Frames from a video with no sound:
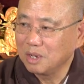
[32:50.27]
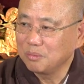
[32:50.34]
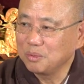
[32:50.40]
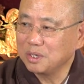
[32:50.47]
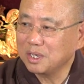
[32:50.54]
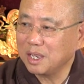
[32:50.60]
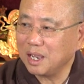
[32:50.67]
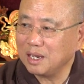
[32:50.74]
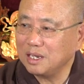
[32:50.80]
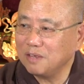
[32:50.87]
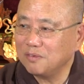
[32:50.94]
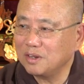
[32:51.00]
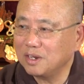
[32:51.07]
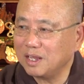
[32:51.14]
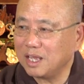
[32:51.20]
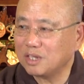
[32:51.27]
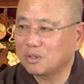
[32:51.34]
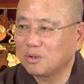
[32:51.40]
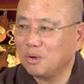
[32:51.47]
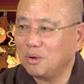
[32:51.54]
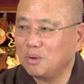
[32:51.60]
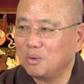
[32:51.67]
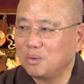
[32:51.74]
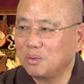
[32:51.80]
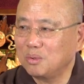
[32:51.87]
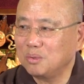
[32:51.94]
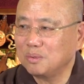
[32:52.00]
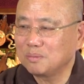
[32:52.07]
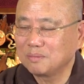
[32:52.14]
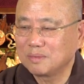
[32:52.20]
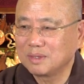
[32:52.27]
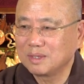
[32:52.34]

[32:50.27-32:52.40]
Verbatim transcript: We can't even let go